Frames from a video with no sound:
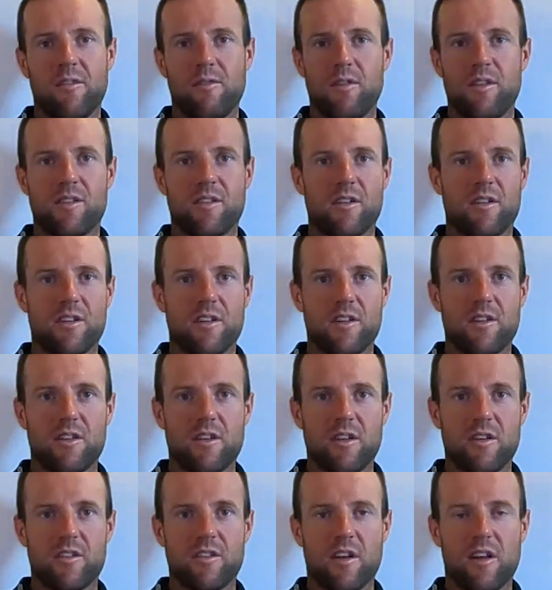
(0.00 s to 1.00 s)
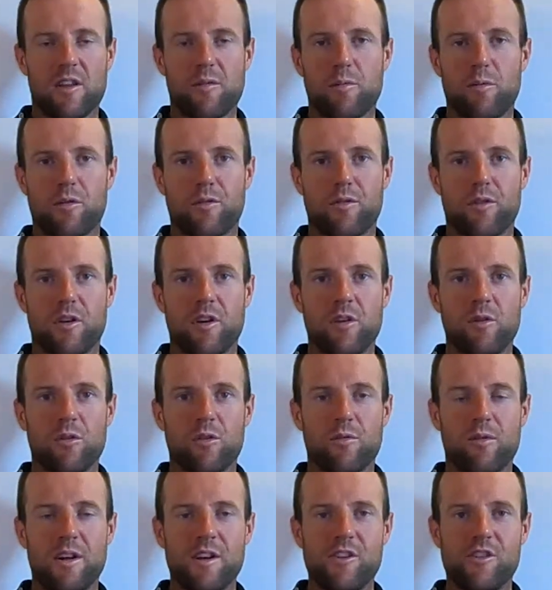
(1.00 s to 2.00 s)
we started in Salzburg for a new
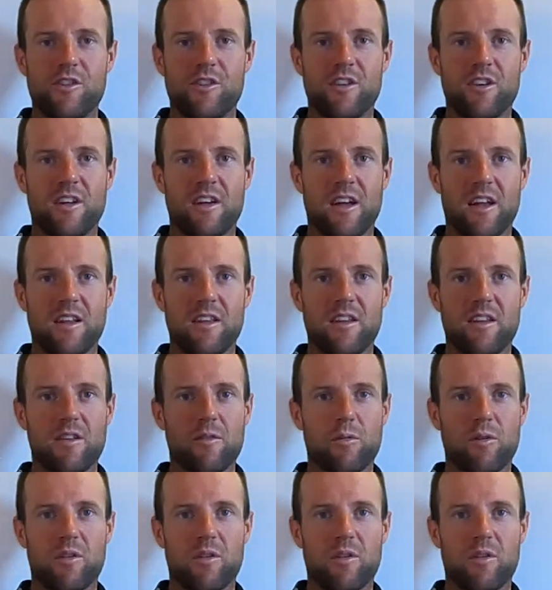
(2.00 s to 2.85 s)
adventure and it